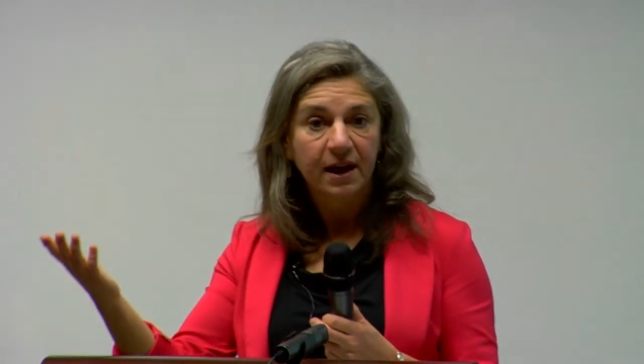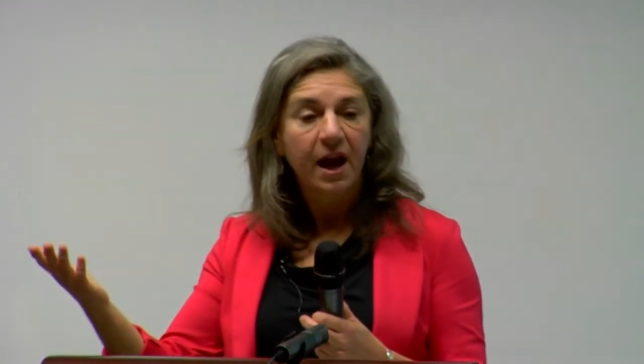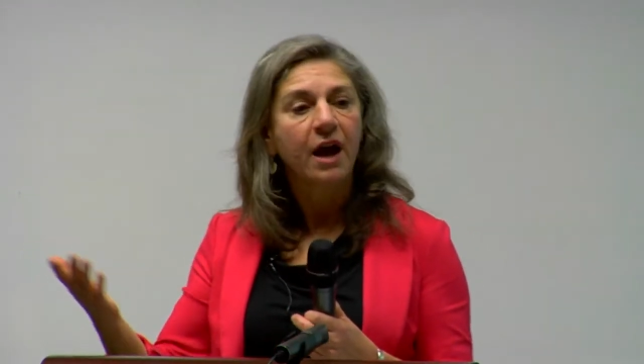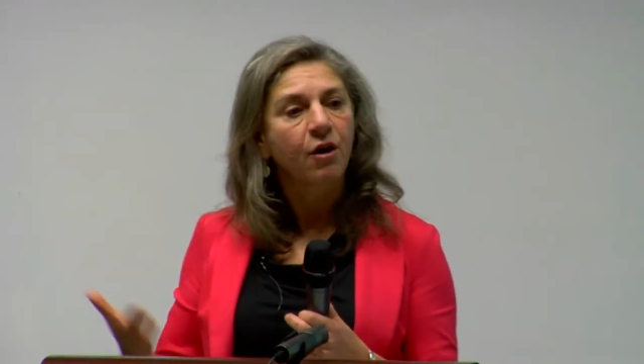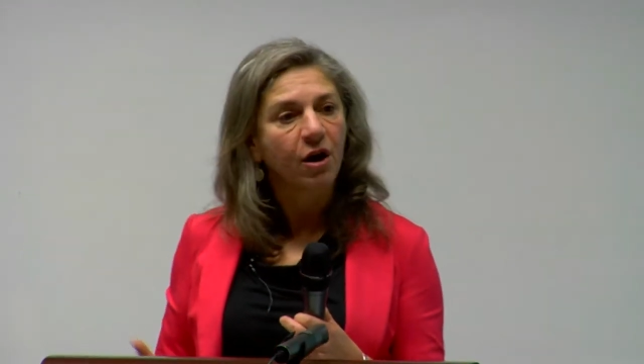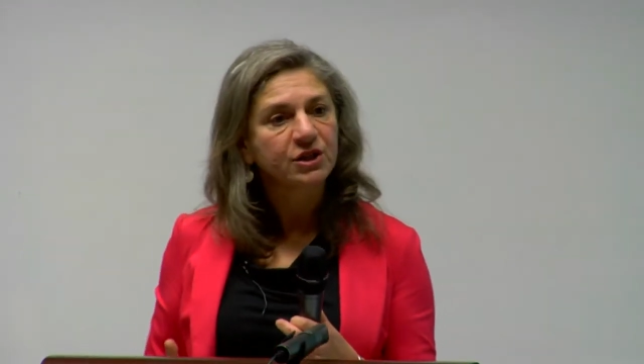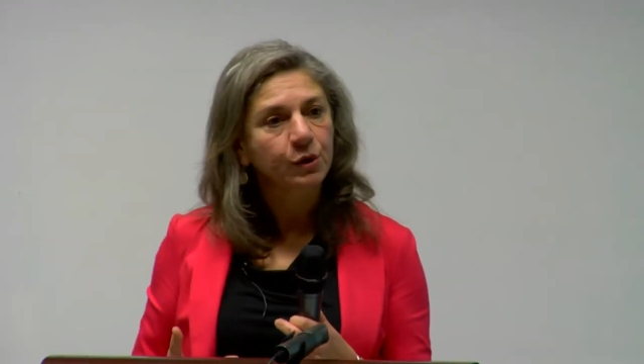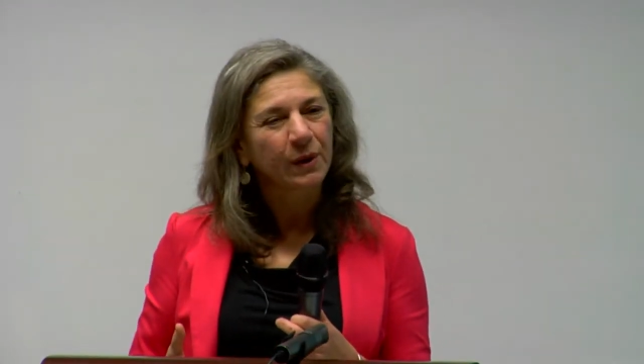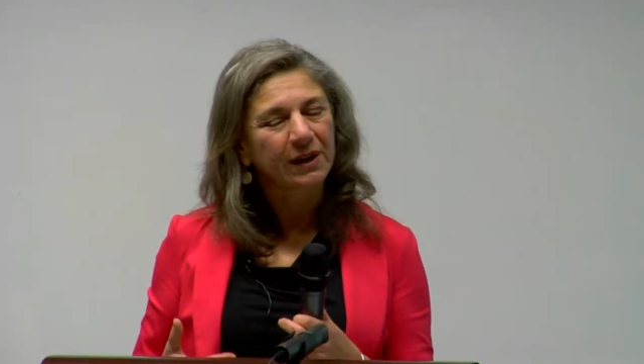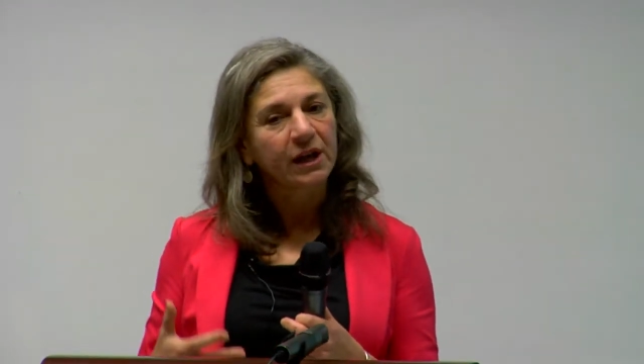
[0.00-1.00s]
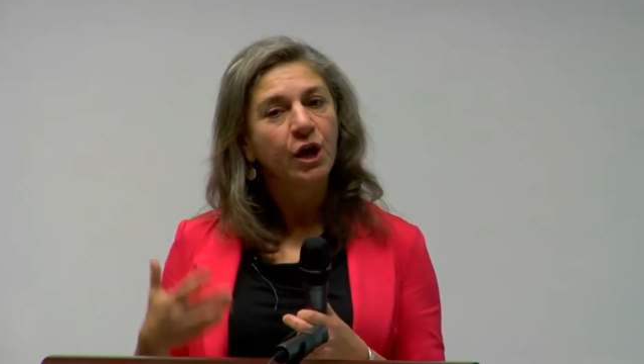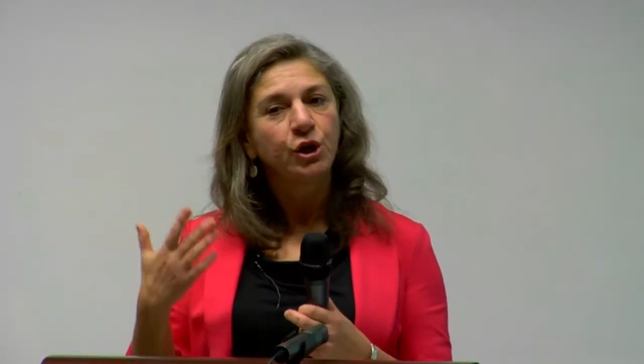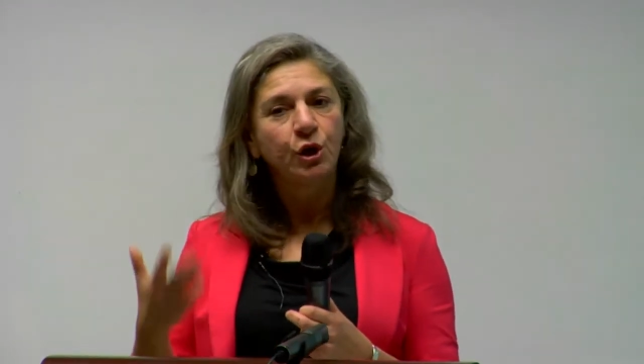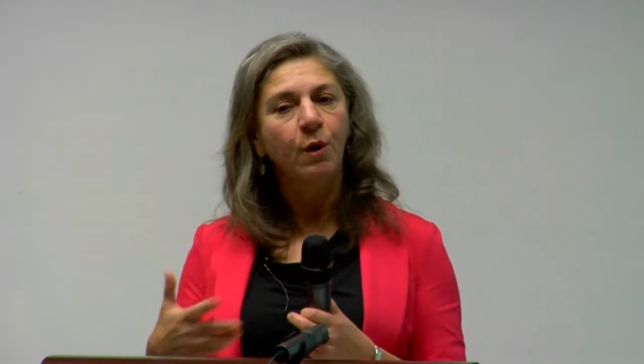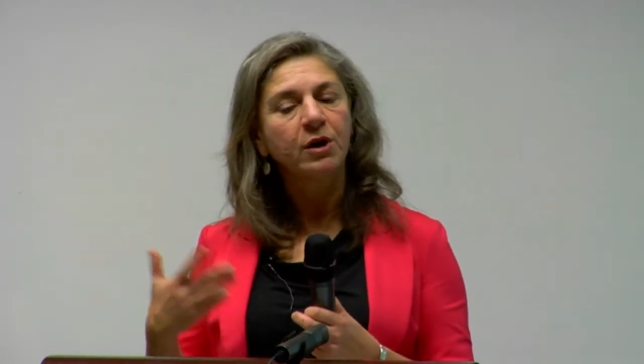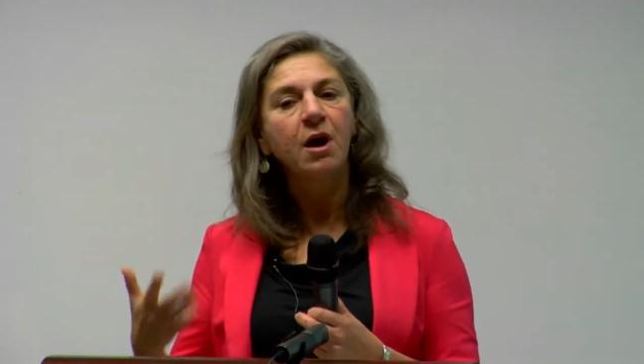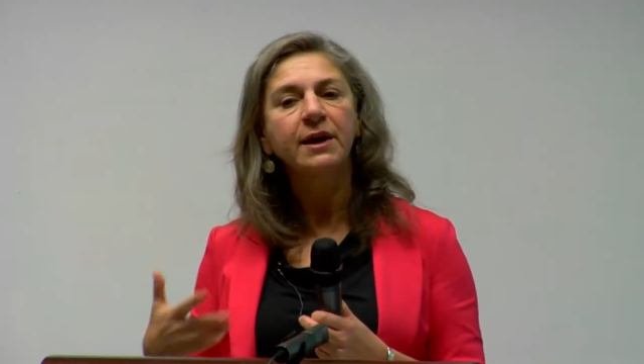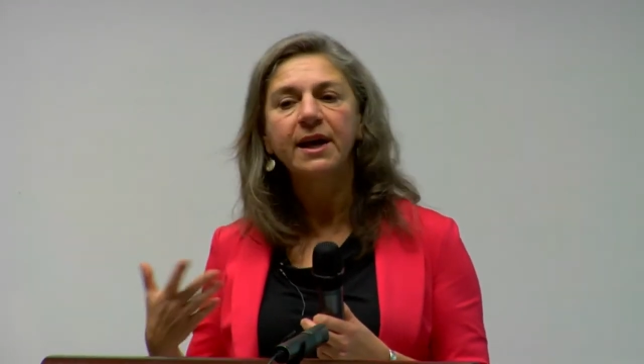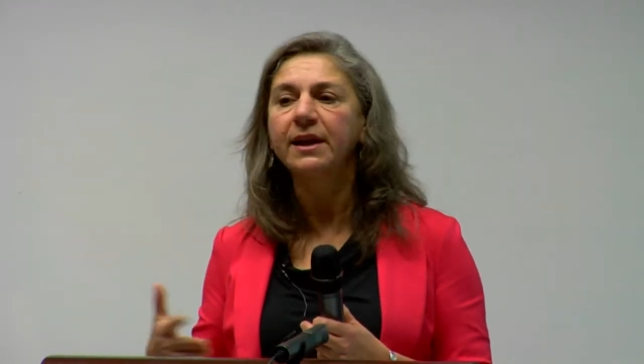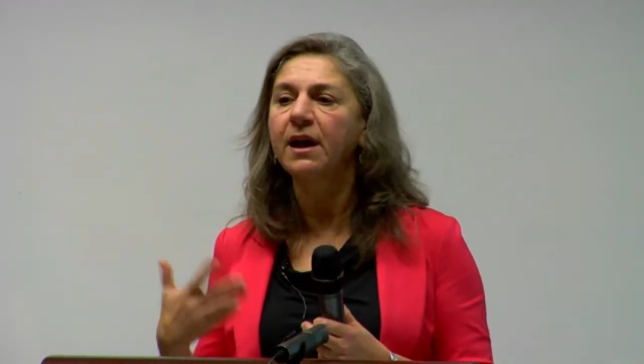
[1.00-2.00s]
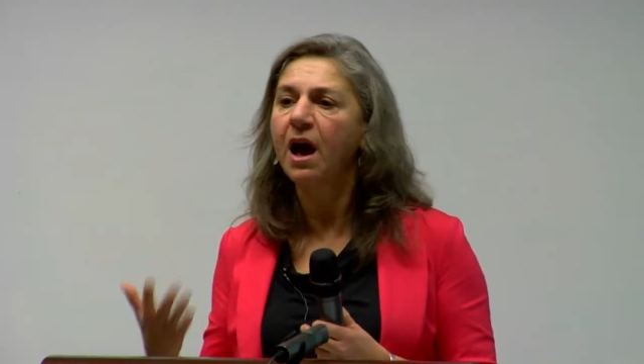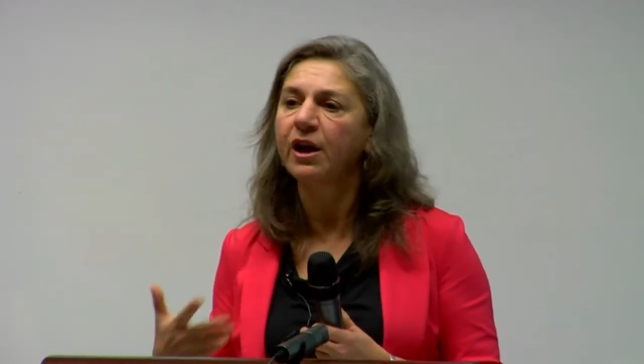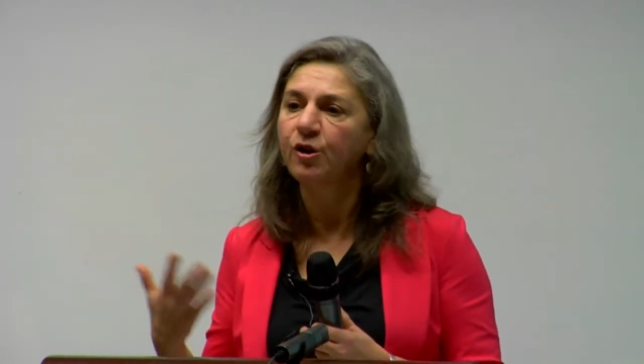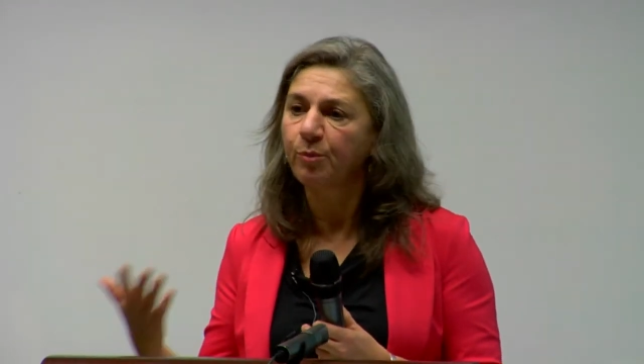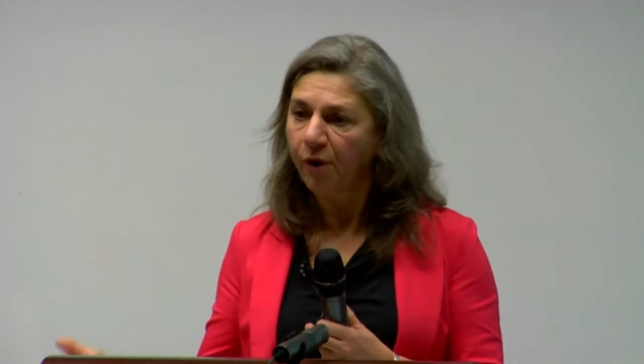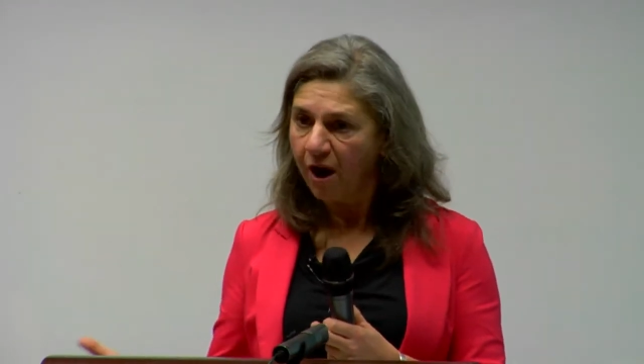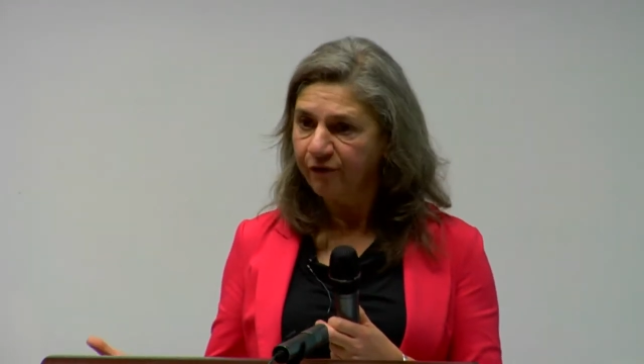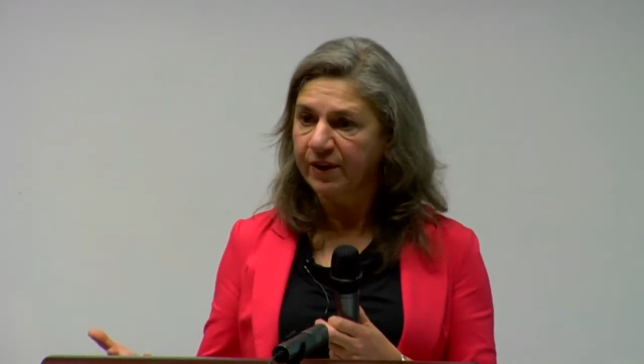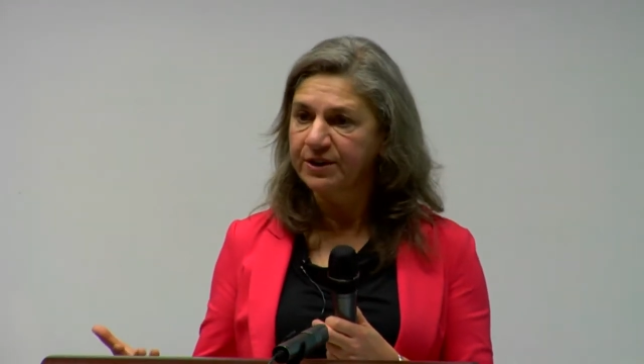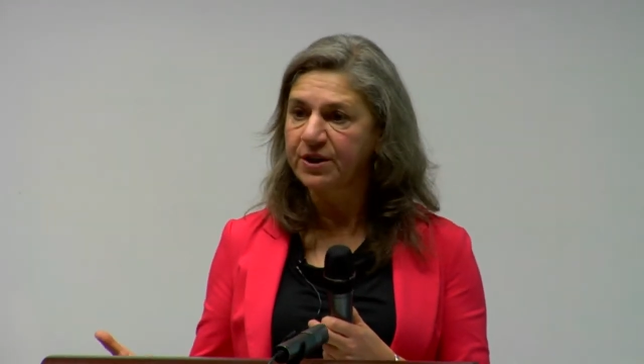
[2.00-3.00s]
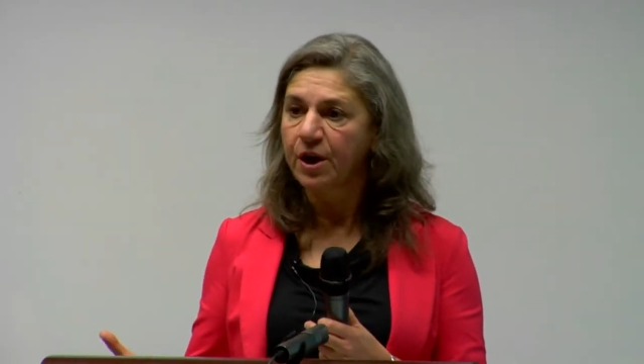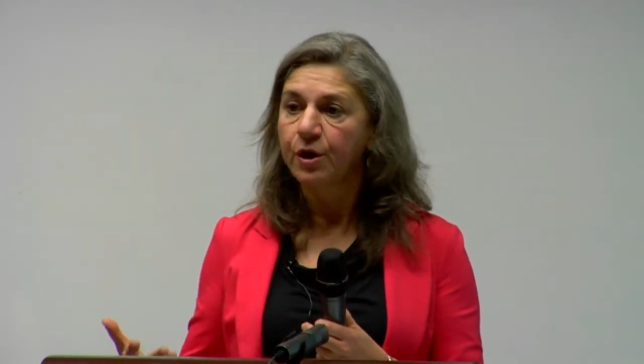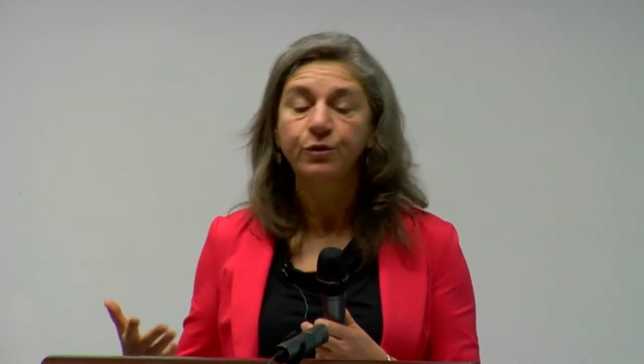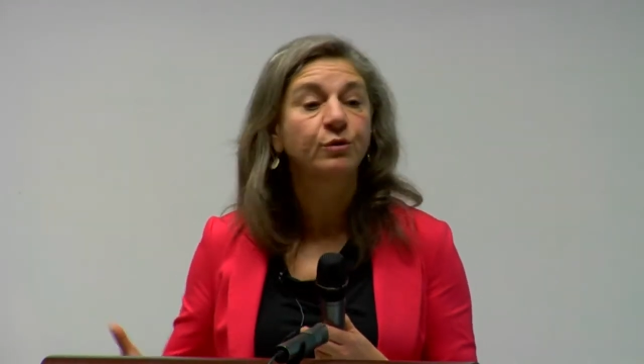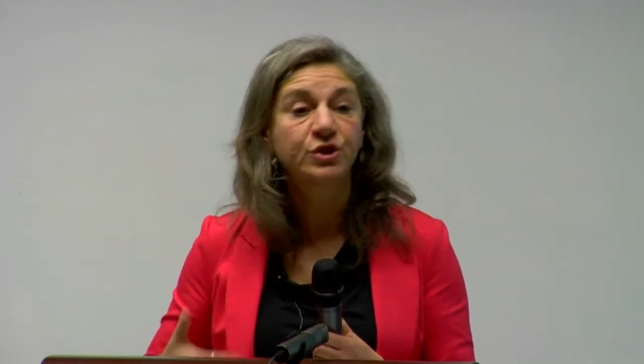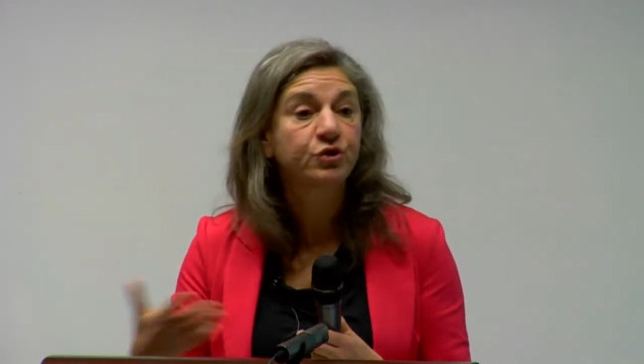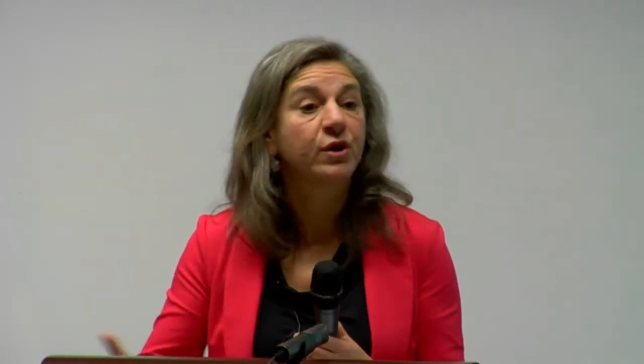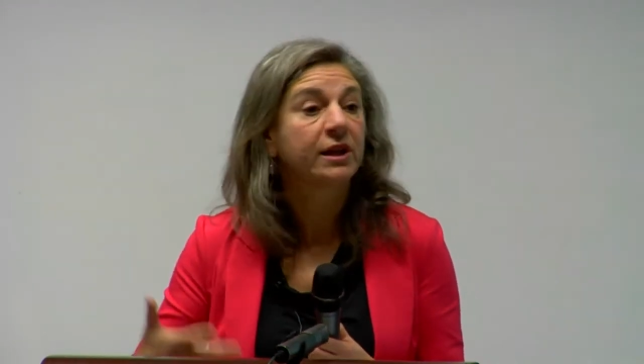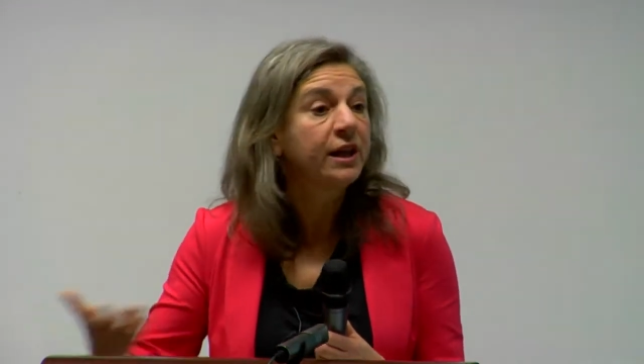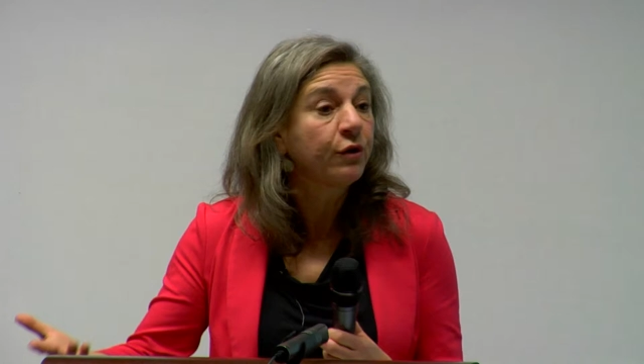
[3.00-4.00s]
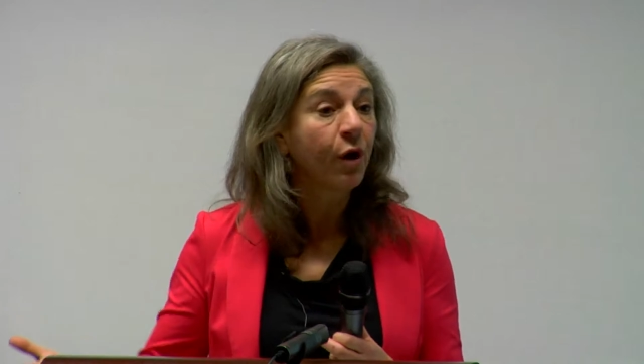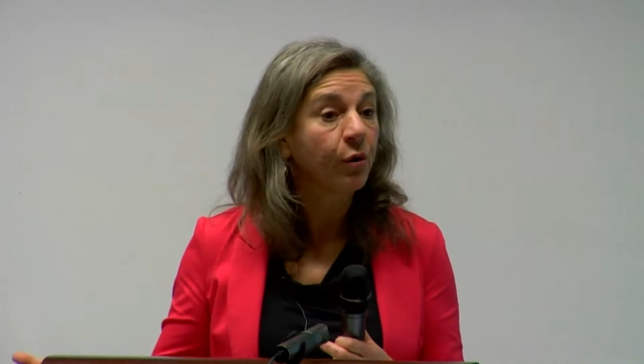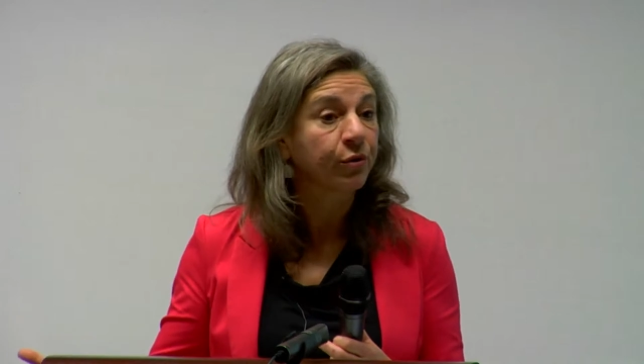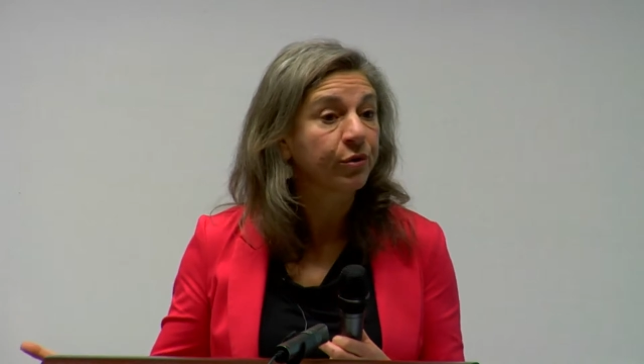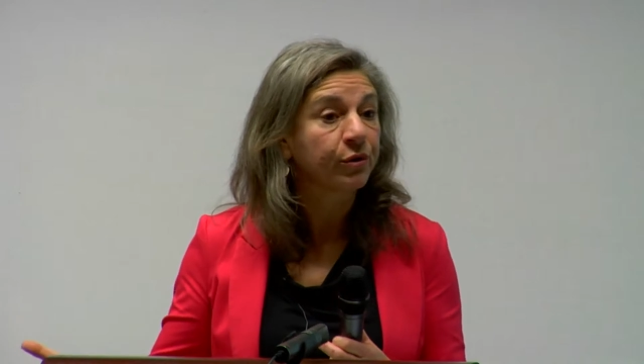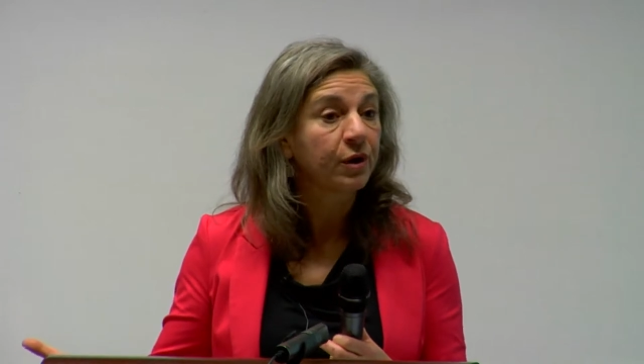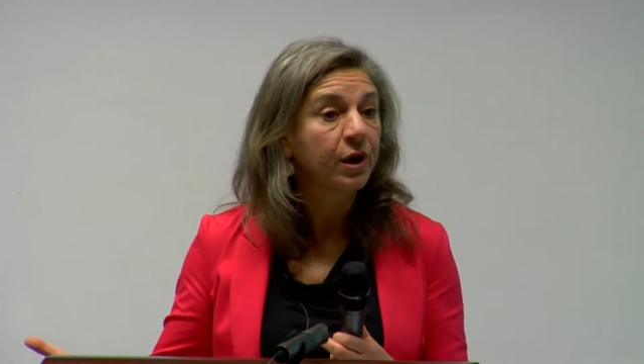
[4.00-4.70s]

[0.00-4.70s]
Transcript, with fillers: And consequently, you are not getting higher profits through strictly growth.